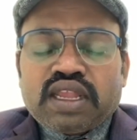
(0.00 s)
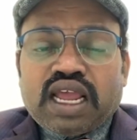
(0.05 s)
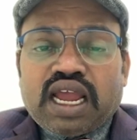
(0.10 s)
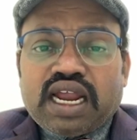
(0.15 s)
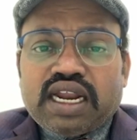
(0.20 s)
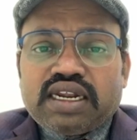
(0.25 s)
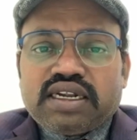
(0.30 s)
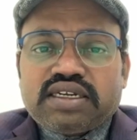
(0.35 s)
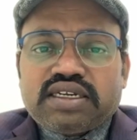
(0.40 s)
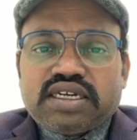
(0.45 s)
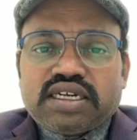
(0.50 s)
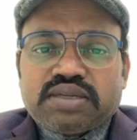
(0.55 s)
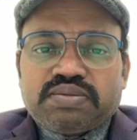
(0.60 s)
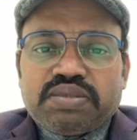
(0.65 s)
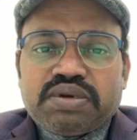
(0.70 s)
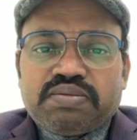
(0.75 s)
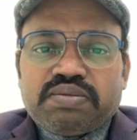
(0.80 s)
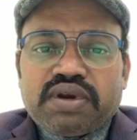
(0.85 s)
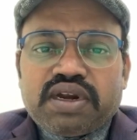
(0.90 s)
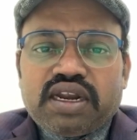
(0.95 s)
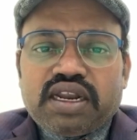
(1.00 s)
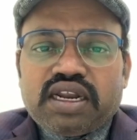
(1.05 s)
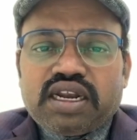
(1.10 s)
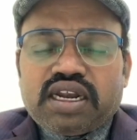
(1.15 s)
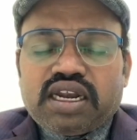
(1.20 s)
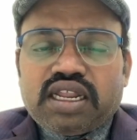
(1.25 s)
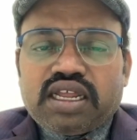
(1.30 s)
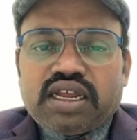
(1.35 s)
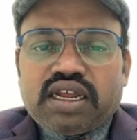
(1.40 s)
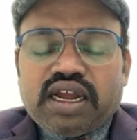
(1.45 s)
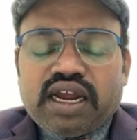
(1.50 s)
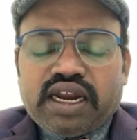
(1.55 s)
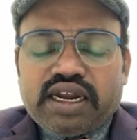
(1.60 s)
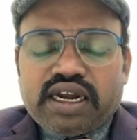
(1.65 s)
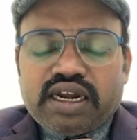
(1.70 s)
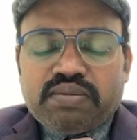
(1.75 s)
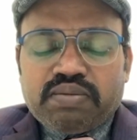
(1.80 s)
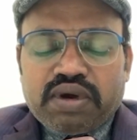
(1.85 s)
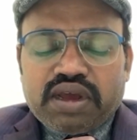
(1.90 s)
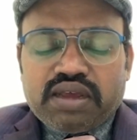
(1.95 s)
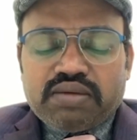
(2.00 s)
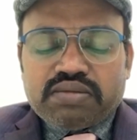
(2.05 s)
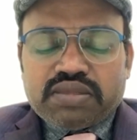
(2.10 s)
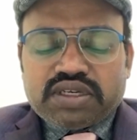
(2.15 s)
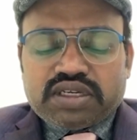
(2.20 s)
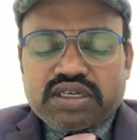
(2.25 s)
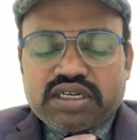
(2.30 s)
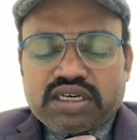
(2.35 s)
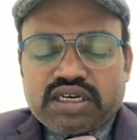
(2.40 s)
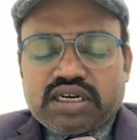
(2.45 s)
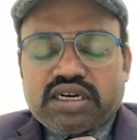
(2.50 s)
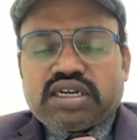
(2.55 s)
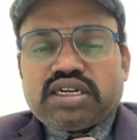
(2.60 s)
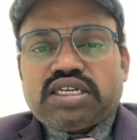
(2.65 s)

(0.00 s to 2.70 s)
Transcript: and she has been brilliantly guided by Dr.